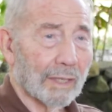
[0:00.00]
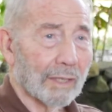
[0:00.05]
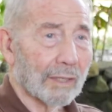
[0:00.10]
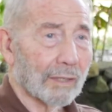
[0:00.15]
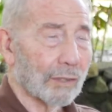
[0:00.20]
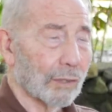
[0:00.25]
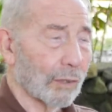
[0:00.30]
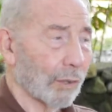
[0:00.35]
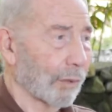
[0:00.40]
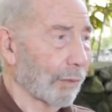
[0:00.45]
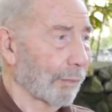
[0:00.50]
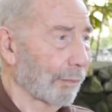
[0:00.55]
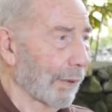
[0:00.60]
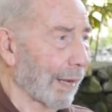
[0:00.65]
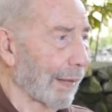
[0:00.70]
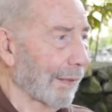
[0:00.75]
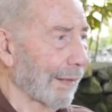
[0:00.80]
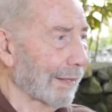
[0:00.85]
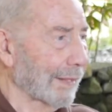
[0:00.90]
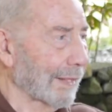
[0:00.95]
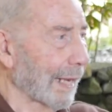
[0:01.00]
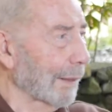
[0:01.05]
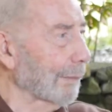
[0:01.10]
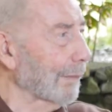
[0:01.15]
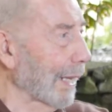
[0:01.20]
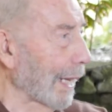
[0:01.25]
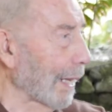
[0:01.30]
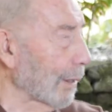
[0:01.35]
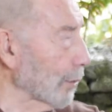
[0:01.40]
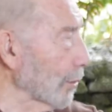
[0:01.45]
So by that time the
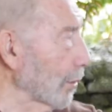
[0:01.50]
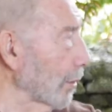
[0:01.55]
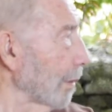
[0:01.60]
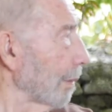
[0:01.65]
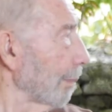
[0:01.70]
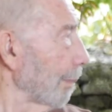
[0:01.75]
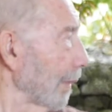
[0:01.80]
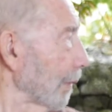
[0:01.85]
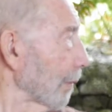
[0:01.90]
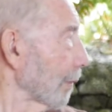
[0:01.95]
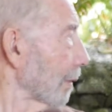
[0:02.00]
house was built.